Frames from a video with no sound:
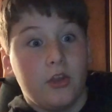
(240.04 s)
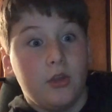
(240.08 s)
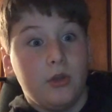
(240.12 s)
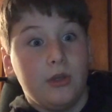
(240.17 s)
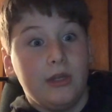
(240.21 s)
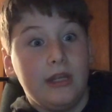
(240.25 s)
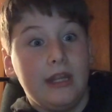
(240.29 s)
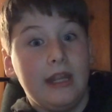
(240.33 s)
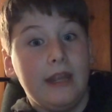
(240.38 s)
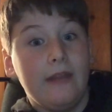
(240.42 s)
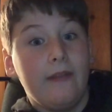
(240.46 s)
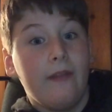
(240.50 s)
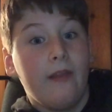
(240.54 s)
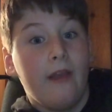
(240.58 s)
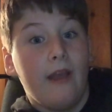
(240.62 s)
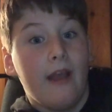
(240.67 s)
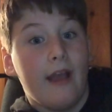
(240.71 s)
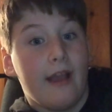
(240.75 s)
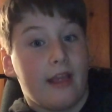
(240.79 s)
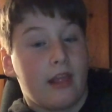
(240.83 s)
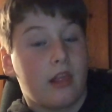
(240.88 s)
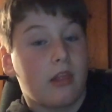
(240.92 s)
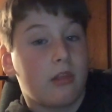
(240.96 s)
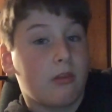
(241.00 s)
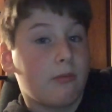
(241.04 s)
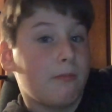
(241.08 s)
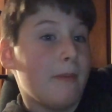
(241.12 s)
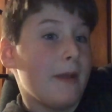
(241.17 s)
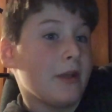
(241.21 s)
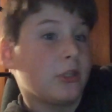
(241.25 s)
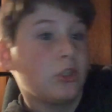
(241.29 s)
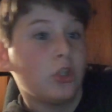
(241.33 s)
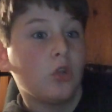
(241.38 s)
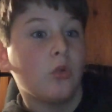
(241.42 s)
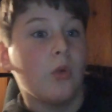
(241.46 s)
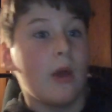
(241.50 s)
you need a
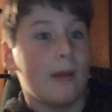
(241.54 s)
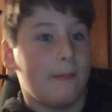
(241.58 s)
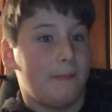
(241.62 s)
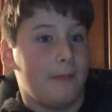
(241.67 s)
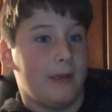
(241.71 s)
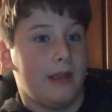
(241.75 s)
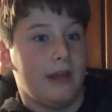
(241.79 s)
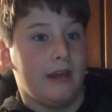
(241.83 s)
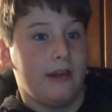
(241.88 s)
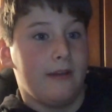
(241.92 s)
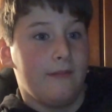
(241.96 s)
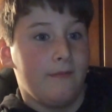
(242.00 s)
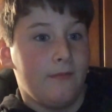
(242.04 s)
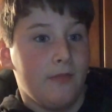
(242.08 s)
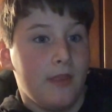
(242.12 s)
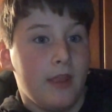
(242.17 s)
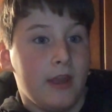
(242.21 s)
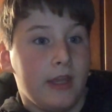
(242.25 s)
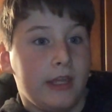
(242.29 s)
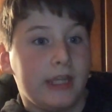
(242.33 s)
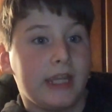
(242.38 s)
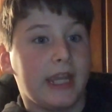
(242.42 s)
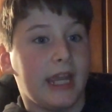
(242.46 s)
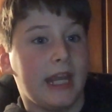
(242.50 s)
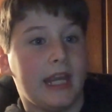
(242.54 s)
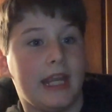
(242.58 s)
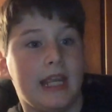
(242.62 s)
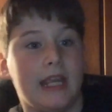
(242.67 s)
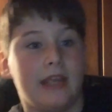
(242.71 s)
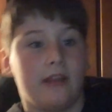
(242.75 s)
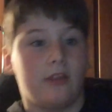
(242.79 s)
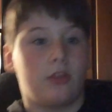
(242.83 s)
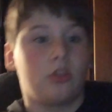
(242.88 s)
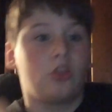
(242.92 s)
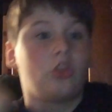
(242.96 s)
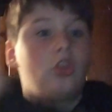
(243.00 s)
special weapon to get
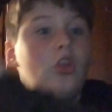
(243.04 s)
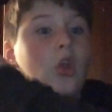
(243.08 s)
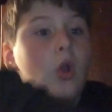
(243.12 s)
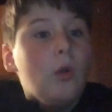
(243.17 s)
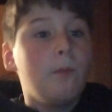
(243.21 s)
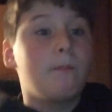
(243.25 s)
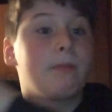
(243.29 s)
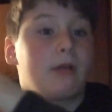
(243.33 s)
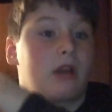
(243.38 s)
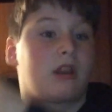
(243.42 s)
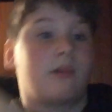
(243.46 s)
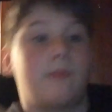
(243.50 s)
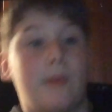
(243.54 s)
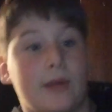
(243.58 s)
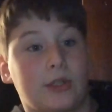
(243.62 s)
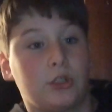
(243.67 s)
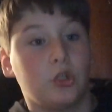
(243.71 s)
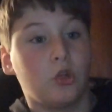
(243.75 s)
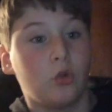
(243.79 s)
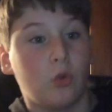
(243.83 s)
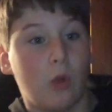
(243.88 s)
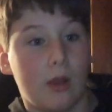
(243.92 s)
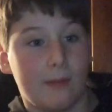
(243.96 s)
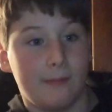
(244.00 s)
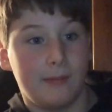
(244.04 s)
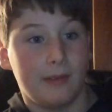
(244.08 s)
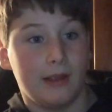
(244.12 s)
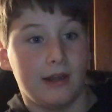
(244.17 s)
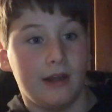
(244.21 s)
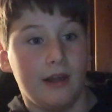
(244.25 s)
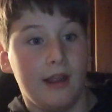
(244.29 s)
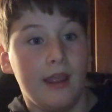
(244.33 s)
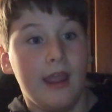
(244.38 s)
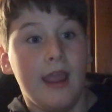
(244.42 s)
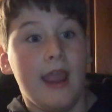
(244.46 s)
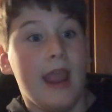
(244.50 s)
a super special
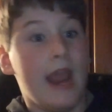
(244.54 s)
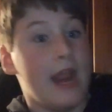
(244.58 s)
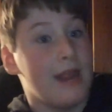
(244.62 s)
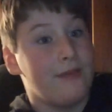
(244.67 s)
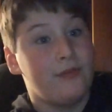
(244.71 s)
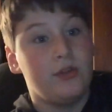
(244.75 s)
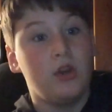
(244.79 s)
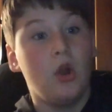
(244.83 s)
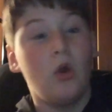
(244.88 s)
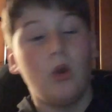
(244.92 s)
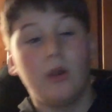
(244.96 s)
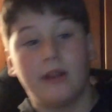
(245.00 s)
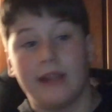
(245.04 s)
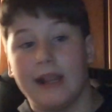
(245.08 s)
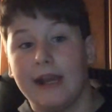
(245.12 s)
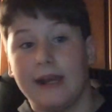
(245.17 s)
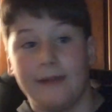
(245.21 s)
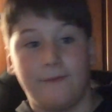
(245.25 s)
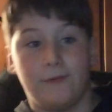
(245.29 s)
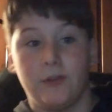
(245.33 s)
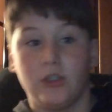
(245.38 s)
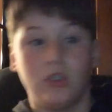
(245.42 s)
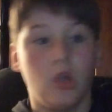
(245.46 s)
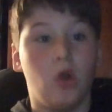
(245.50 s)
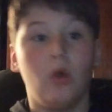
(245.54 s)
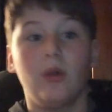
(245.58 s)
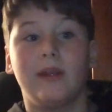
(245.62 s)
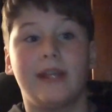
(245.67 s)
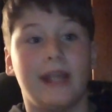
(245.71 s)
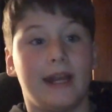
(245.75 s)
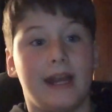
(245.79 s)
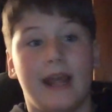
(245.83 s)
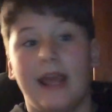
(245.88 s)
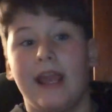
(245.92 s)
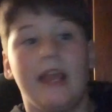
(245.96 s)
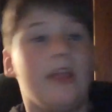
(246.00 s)
weapon. And if you don't
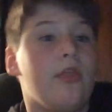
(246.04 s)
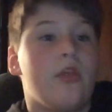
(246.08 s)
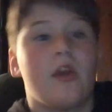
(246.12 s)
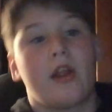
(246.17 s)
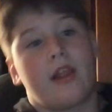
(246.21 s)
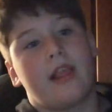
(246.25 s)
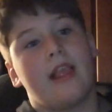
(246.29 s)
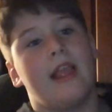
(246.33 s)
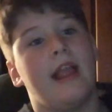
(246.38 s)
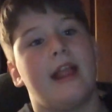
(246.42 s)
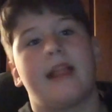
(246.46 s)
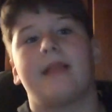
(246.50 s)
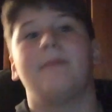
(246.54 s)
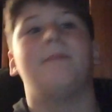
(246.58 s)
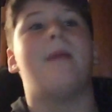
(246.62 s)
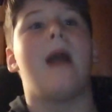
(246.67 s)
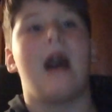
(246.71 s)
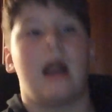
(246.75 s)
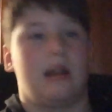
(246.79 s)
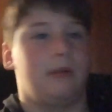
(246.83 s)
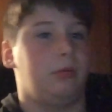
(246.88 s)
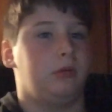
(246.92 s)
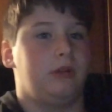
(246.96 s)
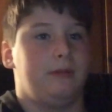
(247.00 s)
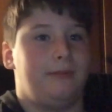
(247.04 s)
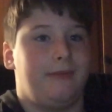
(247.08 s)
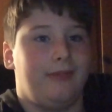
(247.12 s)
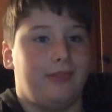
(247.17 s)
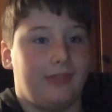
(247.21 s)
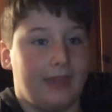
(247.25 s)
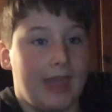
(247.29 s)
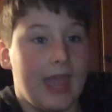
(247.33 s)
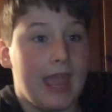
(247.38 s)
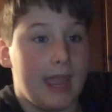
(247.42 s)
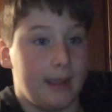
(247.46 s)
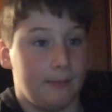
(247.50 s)
get it, it's impossible to beat
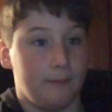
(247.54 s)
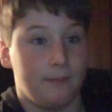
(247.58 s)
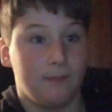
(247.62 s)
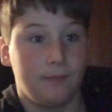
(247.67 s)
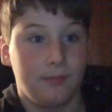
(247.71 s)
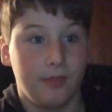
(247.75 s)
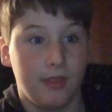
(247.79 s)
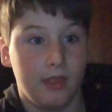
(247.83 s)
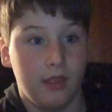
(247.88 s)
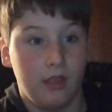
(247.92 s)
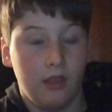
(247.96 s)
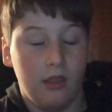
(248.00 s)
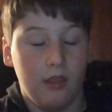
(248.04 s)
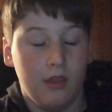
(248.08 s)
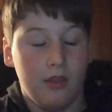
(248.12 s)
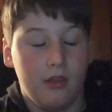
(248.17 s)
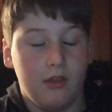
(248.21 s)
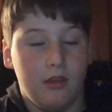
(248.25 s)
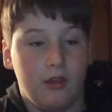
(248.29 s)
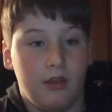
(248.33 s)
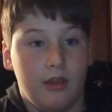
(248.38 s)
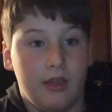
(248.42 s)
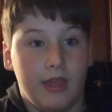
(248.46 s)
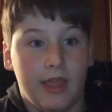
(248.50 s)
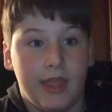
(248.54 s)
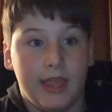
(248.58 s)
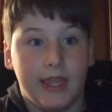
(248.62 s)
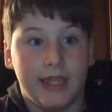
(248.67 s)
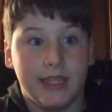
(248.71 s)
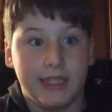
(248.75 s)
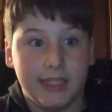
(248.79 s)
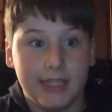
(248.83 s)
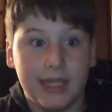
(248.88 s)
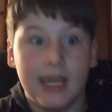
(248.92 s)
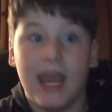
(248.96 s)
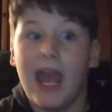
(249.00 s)
the game.
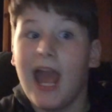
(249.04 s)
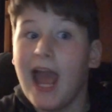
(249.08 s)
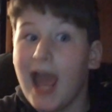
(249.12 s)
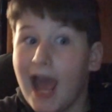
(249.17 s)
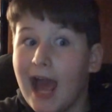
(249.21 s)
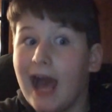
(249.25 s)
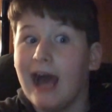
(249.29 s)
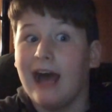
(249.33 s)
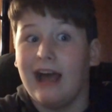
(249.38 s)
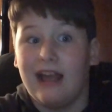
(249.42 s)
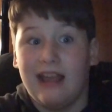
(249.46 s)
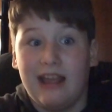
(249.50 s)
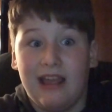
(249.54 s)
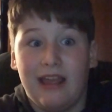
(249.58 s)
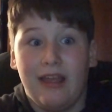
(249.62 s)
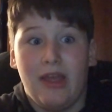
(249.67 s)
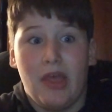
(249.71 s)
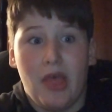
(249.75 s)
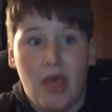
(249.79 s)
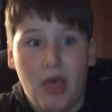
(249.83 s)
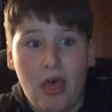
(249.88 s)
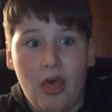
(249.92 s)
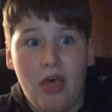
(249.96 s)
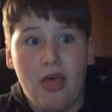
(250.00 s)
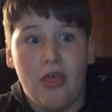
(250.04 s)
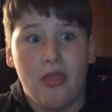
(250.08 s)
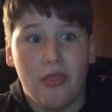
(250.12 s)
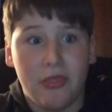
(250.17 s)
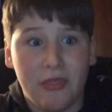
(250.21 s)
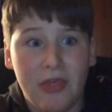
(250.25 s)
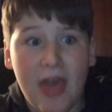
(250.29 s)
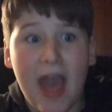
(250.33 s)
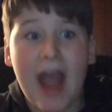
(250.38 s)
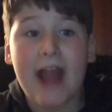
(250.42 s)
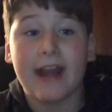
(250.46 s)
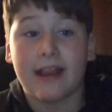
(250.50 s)
Yeah.
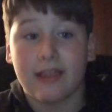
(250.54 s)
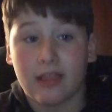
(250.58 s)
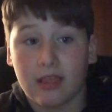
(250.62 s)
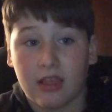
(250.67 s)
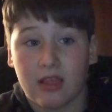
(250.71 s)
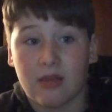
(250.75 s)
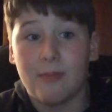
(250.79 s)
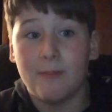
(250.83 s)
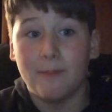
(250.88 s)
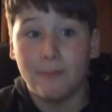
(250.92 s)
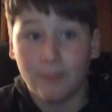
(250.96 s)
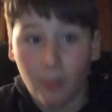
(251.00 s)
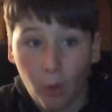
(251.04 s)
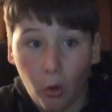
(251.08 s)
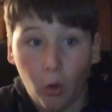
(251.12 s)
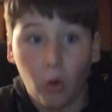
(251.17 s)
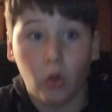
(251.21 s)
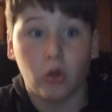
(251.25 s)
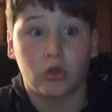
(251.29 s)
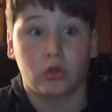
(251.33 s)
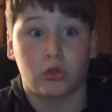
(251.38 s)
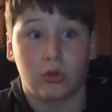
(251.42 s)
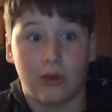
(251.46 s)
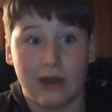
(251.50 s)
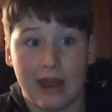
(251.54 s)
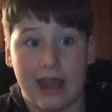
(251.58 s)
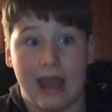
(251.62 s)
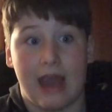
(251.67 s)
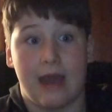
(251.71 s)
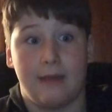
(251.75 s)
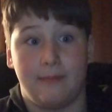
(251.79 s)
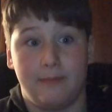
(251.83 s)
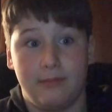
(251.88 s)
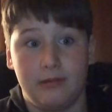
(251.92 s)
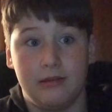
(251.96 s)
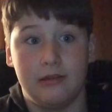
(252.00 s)
That's some bull
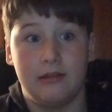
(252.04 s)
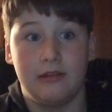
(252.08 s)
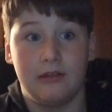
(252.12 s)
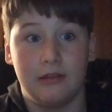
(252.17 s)
crap.